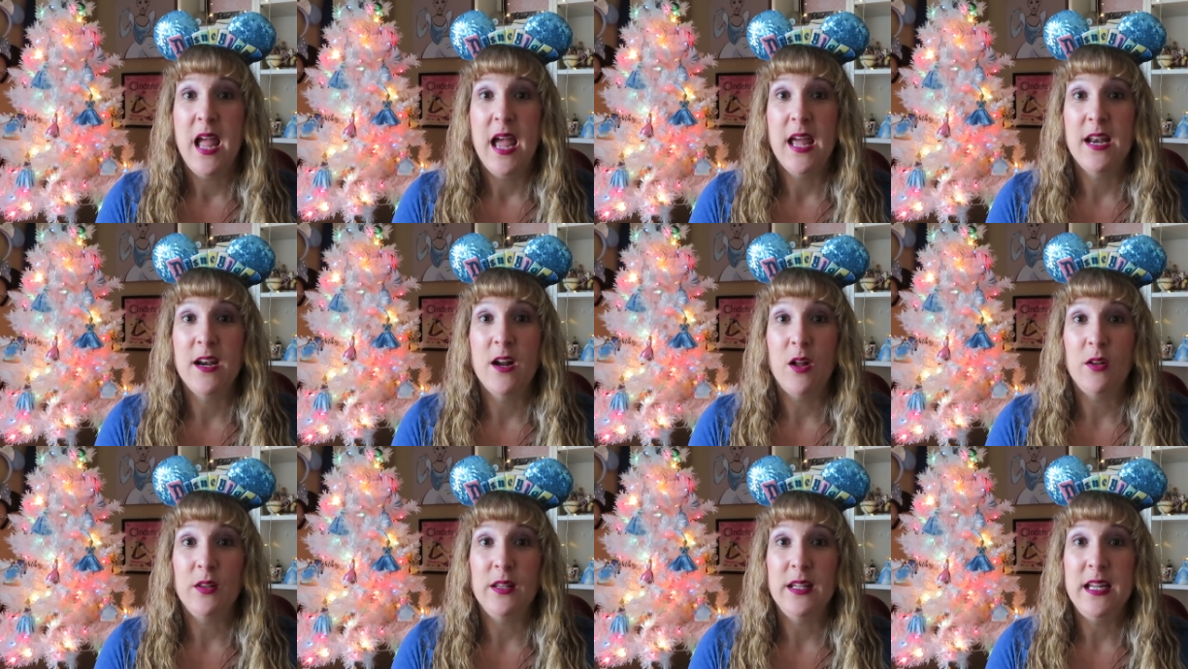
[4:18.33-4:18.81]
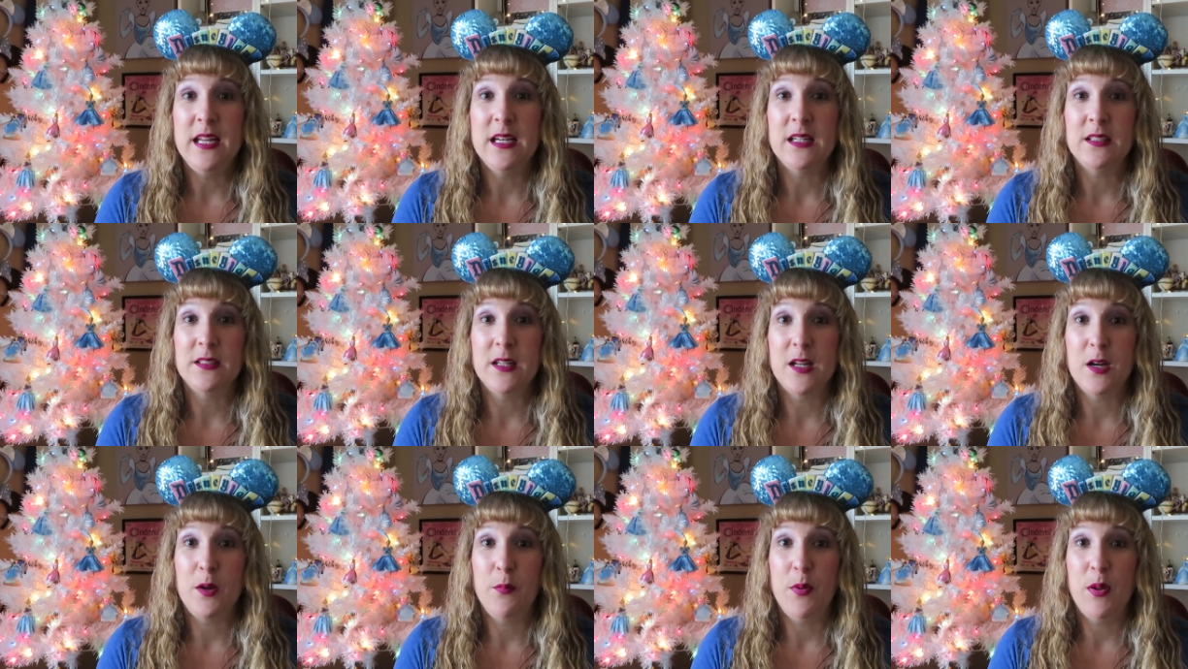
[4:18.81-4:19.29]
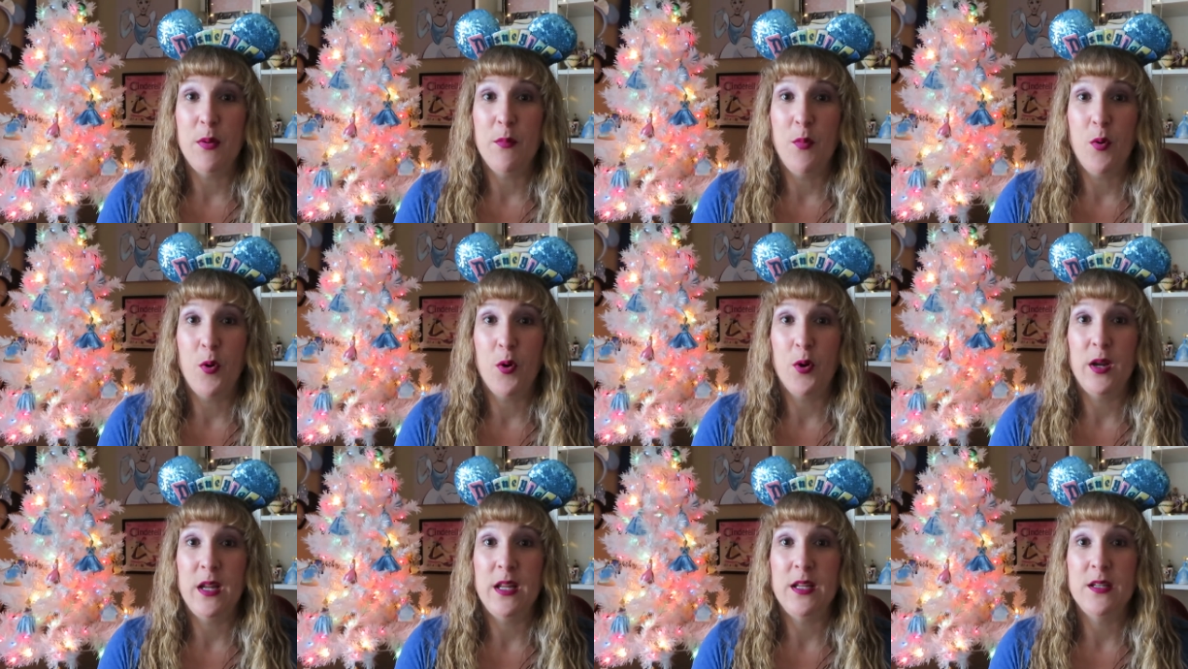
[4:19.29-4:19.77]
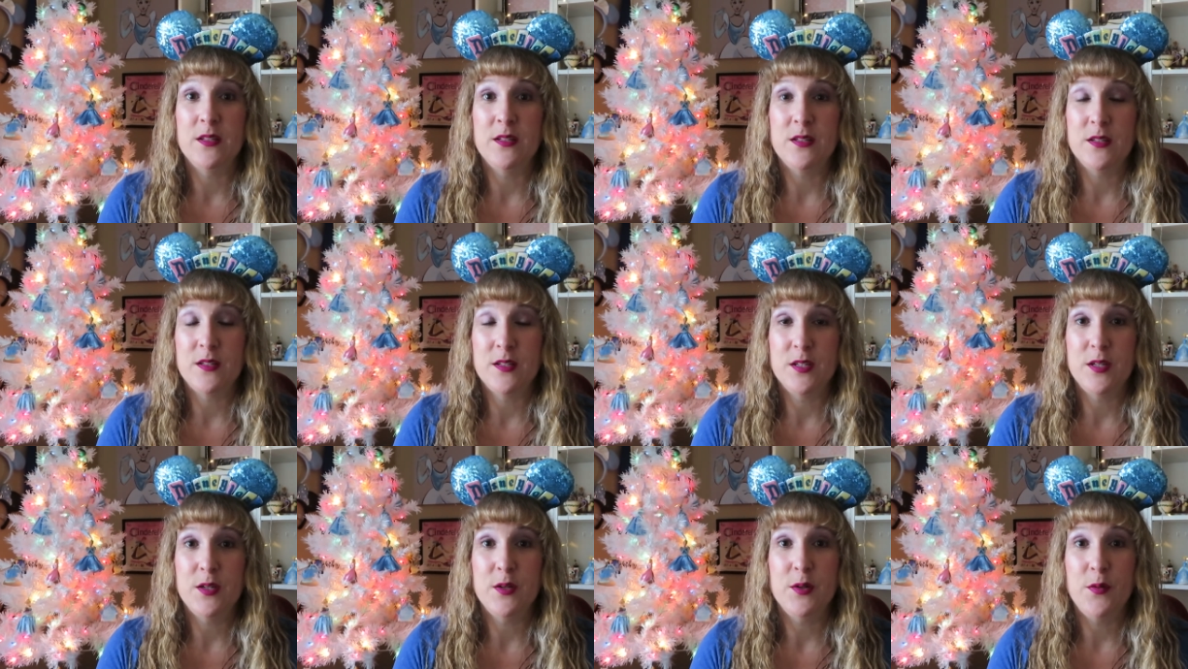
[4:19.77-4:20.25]
And I'll lead a little bit more
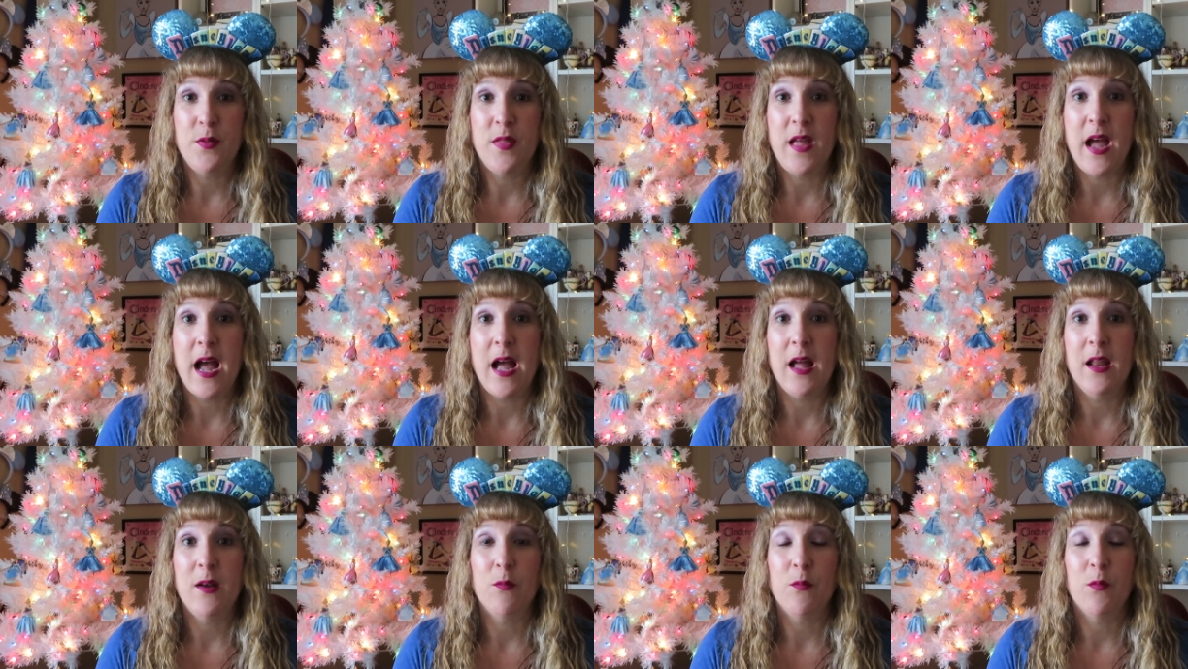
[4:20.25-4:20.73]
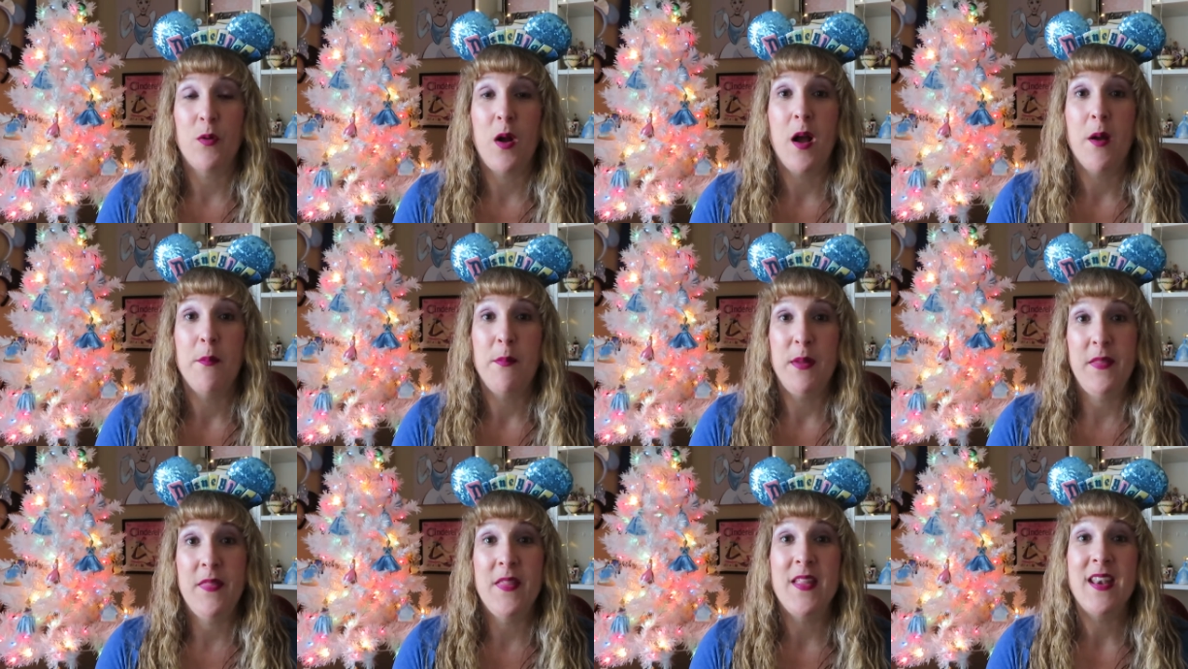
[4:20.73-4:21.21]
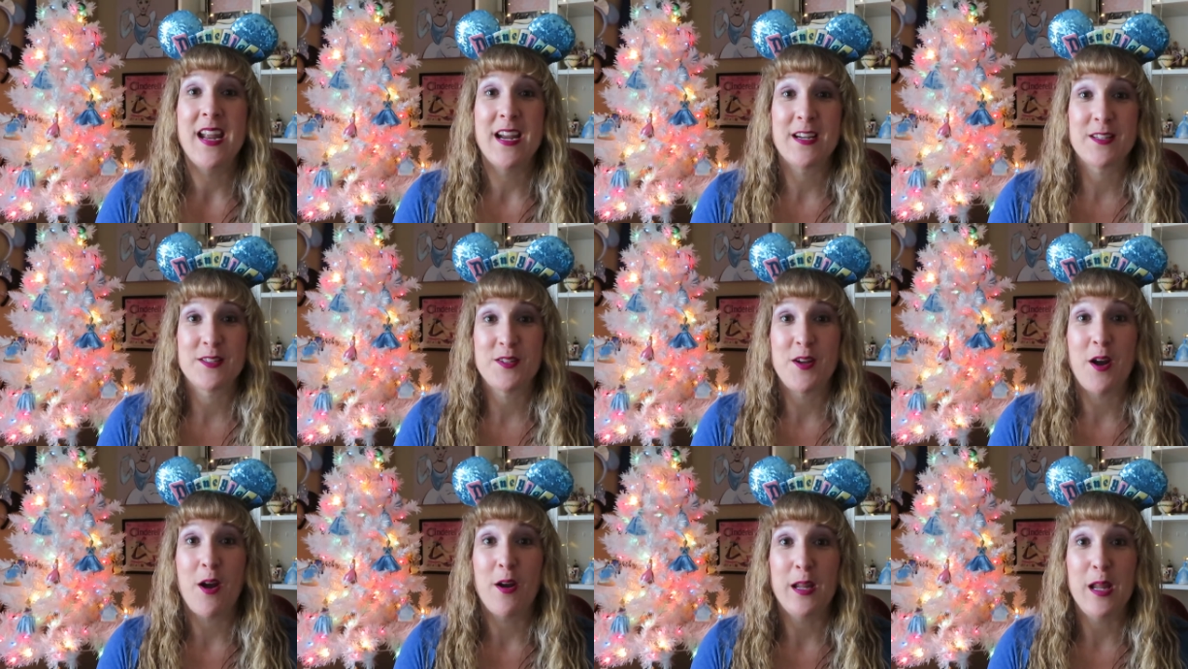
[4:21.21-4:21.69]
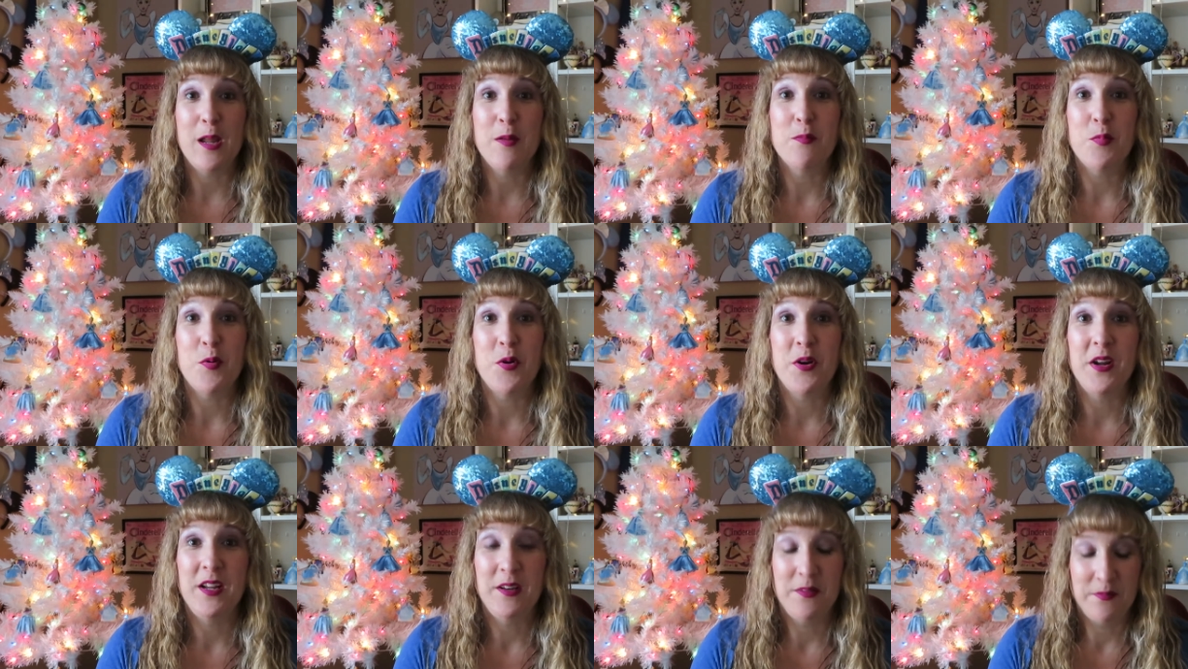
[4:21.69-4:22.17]
into that um, in the next talking
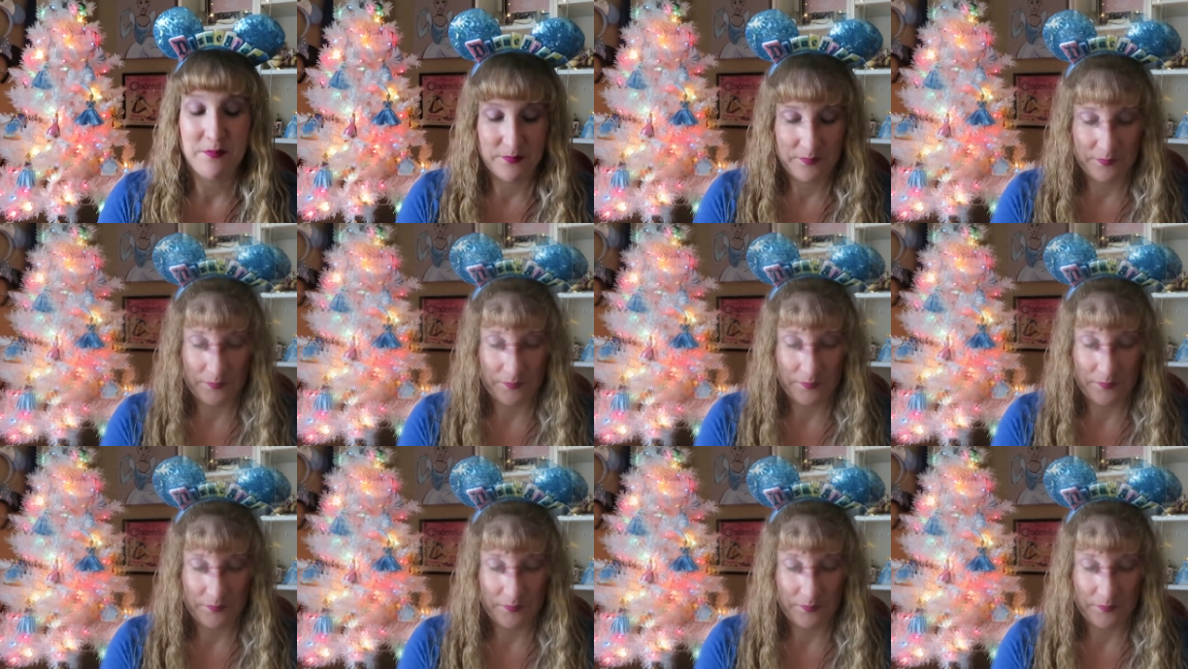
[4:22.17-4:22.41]
point.